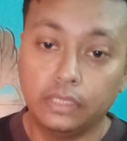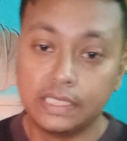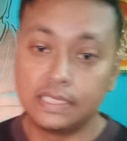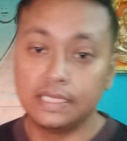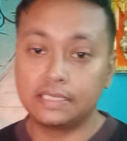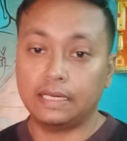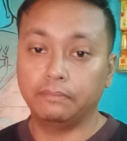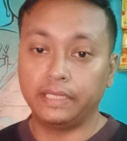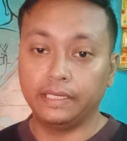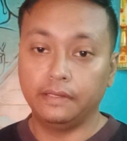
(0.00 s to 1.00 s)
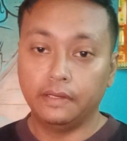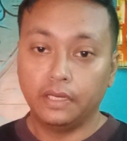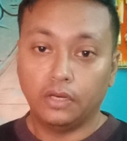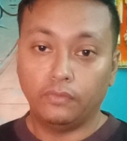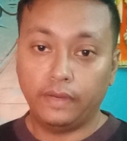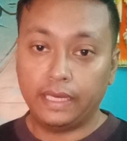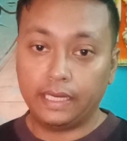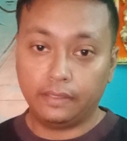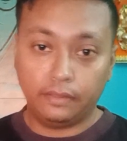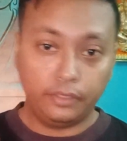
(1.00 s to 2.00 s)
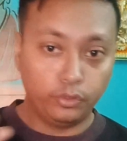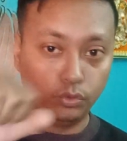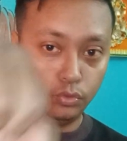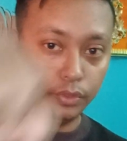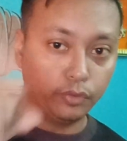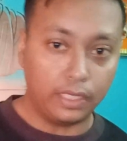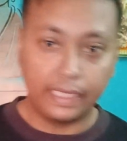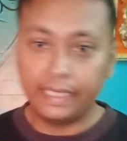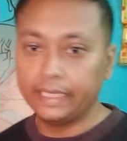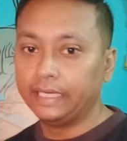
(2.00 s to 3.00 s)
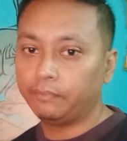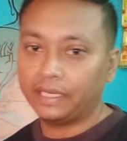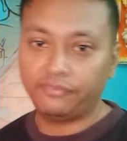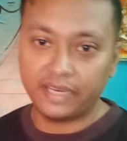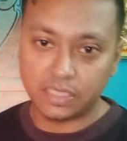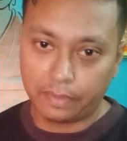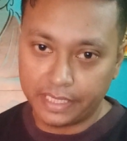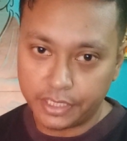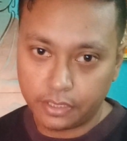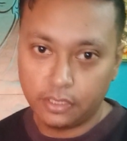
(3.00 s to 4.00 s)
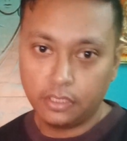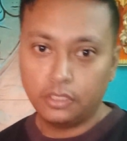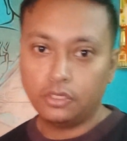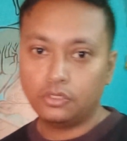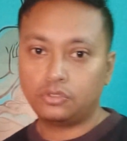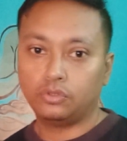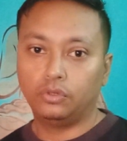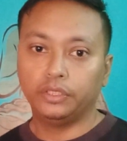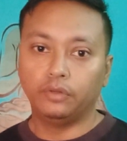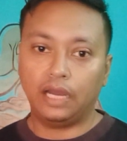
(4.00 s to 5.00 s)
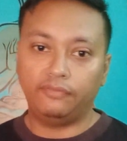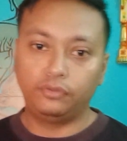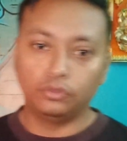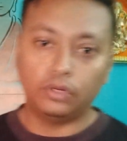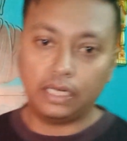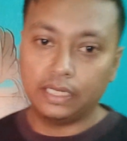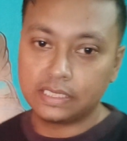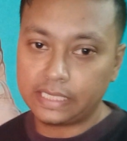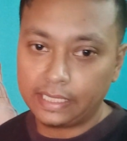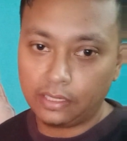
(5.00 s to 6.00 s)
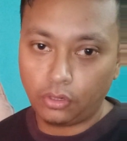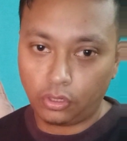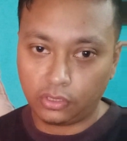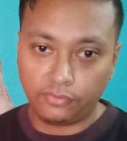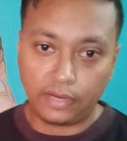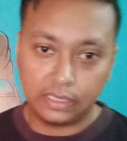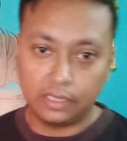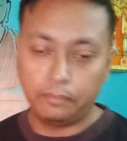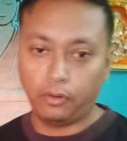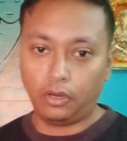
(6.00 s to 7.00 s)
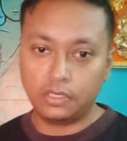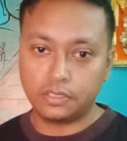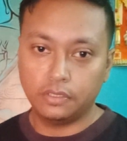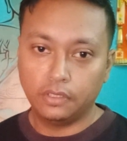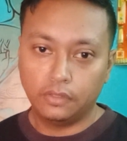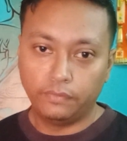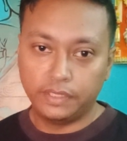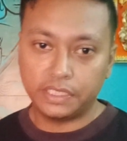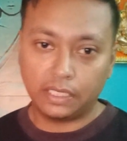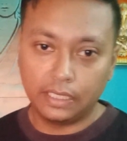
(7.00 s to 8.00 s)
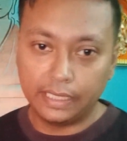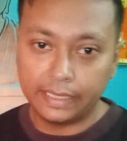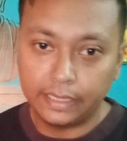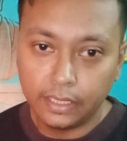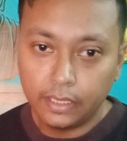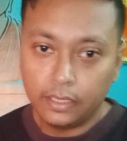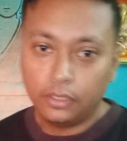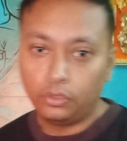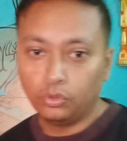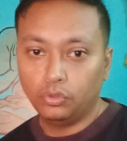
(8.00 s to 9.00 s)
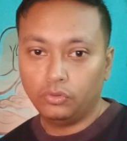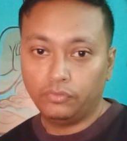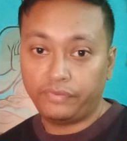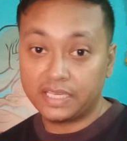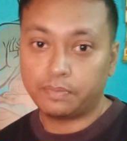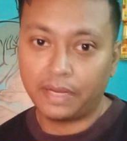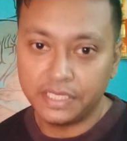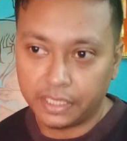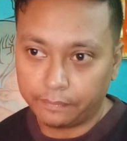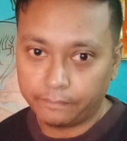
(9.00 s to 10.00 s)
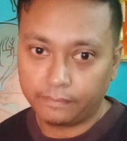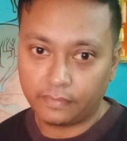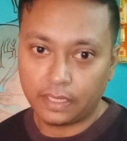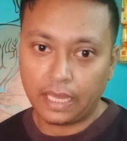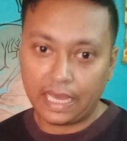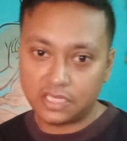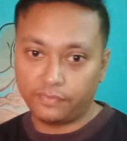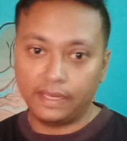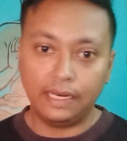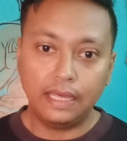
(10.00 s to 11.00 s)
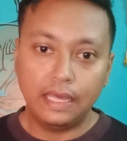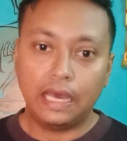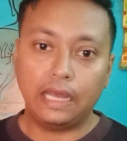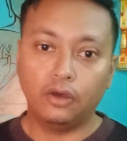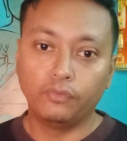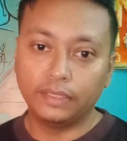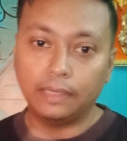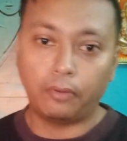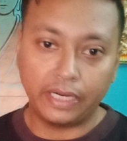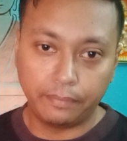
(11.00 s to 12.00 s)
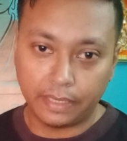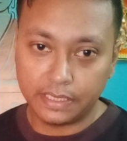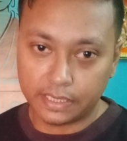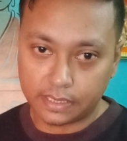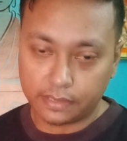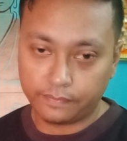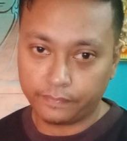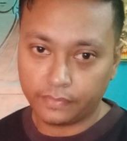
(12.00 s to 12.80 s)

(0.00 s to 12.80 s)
this is something where you are getting hit by a face punch, so you have to understand a lot of other blocks which are related to face punching as well, along with the body punches.